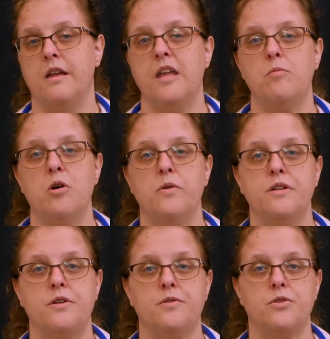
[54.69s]

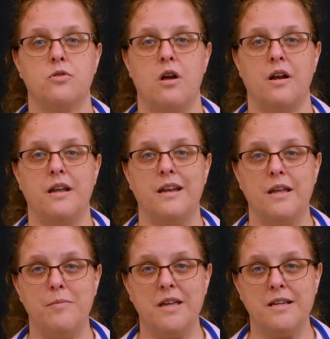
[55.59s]
Chemo-induced chronic
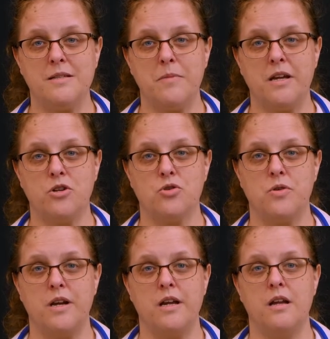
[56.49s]
anemia is being
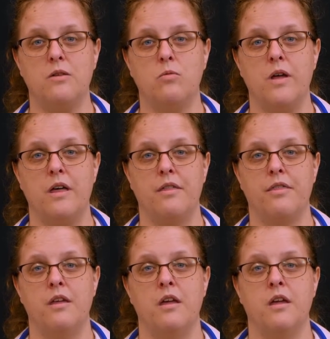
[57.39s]
treated
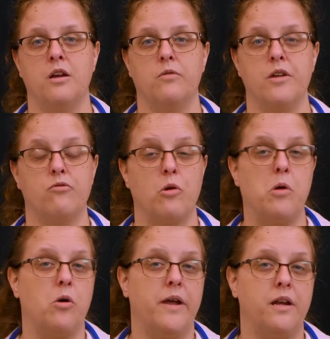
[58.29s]
with
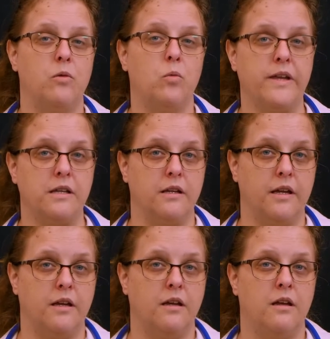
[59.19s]
erythropoietin
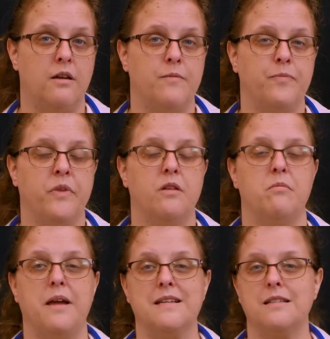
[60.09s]
weekly.
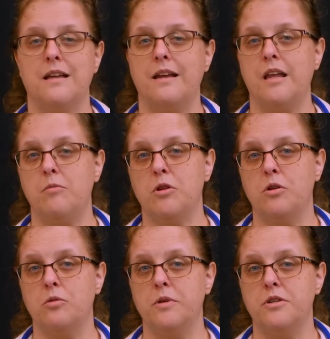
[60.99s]
Baseline
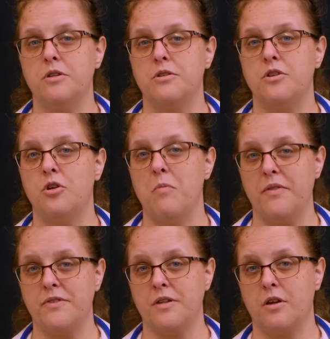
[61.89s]
hemoglobin 2
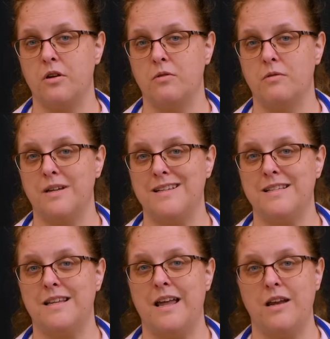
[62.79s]
months ago
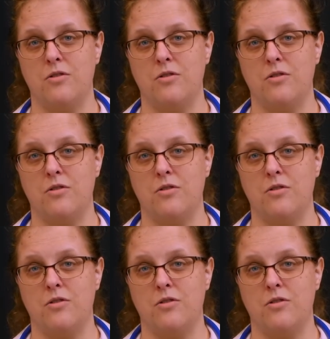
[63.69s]
is 8